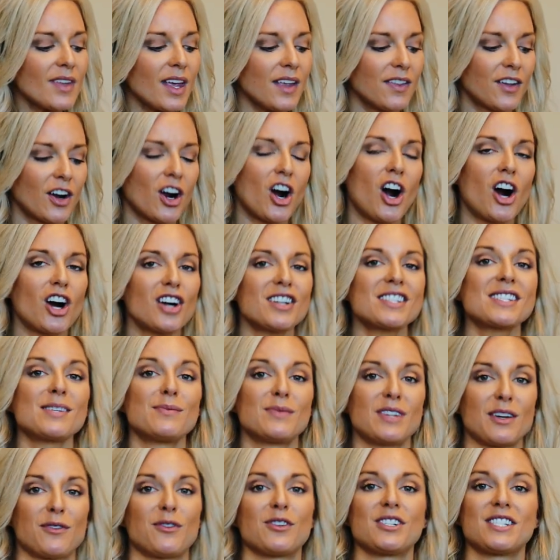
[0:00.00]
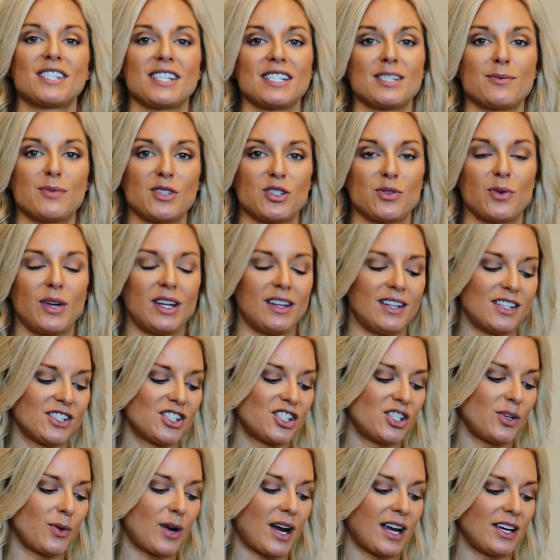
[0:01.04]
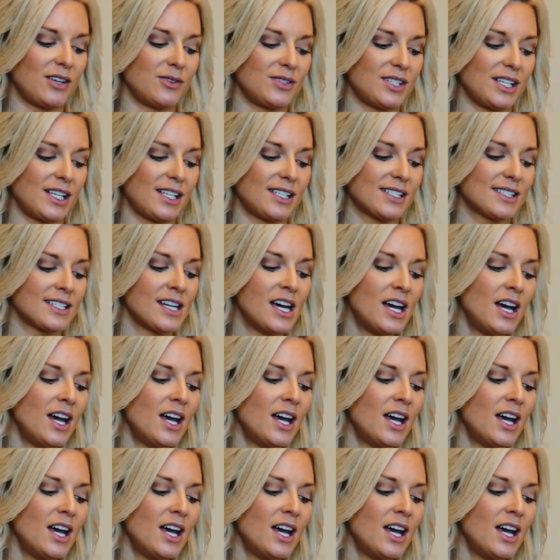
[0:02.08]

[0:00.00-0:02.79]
There are some differences between these 2 IUDs.